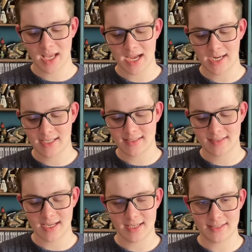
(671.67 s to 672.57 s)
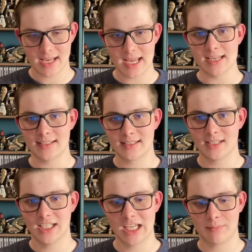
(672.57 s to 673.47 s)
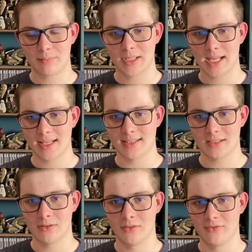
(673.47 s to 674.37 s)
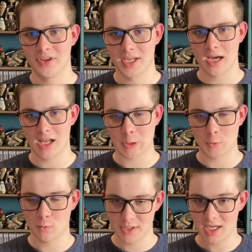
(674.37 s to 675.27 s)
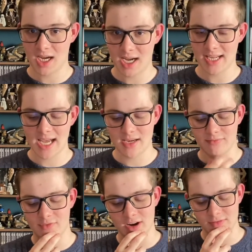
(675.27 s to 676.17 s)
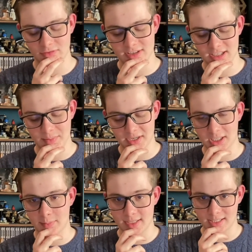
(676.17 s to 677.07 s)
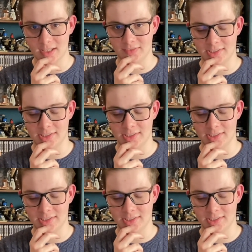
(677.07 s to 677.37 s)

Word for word: and set eight, uh, Planet of the Dalek, which, which I again very recently picked up myself.